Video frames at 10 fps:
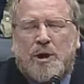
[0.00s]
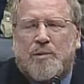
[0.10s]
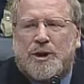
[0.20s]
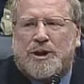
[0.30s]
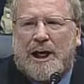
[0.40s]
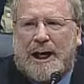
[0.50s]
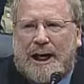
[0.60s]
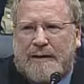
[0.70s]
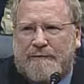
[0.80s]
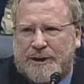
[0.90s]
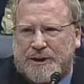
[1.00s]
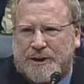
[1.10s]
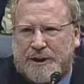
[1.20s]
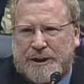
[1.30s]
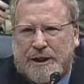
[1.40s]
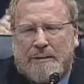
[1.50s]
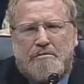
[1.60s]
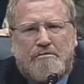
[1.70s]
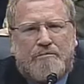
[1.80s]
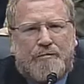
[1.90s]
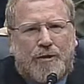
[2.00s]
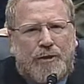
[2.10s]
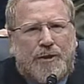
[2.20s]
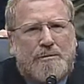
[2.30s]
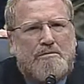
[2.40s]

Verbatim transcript: which obviously further